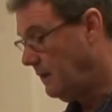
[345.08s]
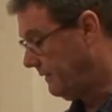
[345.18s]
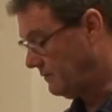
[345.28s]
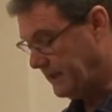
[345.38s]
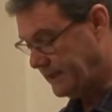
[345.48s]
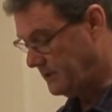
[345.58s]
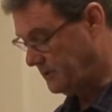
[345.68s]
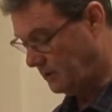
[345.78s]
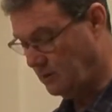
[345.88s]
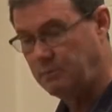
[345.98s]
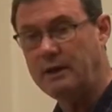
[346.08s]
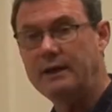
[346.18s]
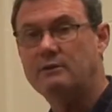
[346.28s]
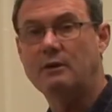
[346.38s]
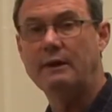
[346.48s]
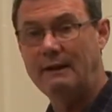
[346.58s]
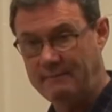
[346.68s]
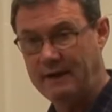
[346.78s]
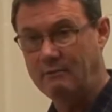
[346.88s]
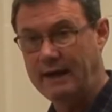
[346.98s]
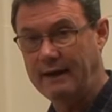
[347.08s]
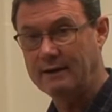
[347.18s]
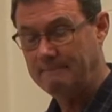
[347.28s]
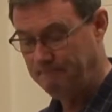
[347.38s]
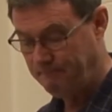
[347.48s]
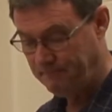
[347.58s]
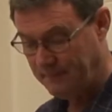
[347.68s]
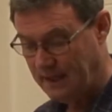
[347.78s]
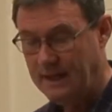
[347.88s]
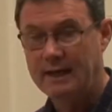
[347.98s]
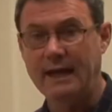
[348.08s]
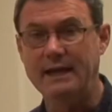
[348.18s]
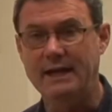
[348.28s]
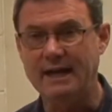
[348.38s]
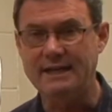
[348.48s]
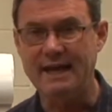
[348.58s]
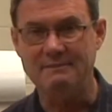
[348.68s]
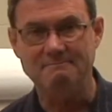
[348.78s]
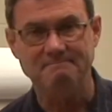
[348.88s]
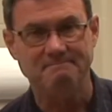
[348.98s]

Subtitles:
Those X's are completely thrown out. They don't count. Okay, you got that?